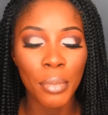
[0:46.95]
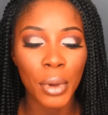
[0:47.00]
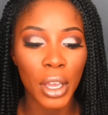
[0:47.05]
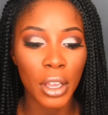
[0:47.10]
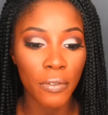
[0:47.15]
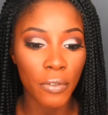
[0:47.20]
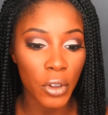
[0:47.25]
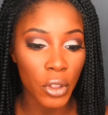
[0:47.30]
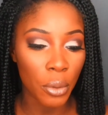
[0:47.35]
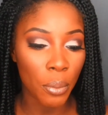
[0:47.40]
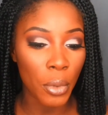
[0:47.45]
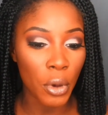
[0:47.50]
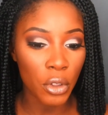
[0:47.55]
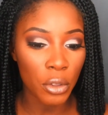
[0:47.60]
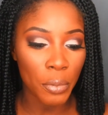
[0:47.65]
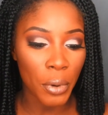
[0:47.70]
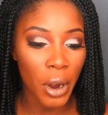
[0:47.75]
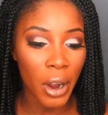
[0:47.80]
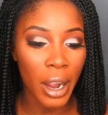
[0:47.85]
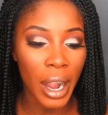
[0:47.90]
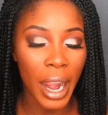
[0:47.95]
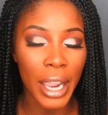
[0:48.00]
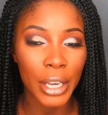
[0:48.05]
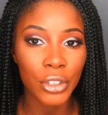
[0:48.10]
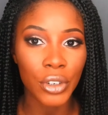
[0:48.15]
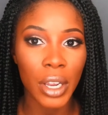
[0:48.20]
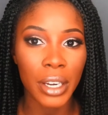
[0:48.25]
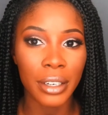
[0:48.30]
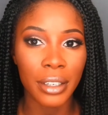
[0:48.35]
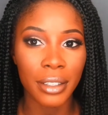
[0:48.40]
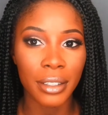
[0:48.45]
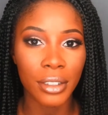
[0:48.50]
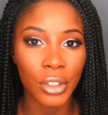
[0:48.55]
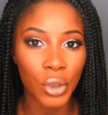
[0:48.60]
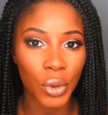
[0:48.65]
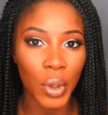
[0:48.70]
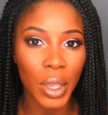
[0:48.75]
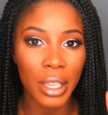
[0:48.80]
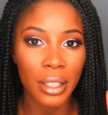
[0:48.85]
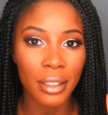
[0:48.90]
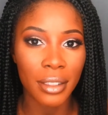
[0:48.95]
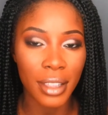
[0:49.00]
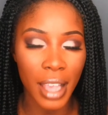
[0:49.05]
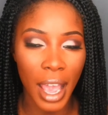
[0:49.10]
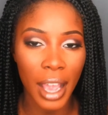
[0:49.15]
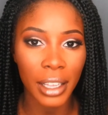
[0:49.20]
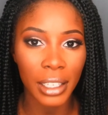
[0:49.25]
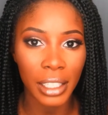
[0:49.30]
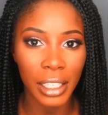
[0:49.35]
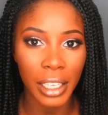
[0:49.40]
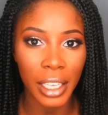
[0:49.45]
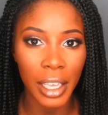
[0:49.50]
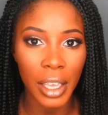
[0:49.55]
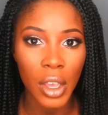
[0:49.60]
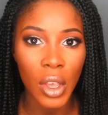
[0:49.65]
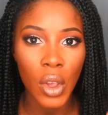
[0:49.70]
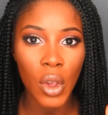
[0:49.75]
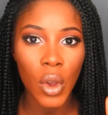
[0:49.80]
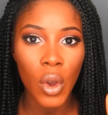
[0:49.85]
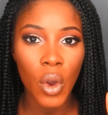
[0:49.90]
But for the most part, I tried to do exactly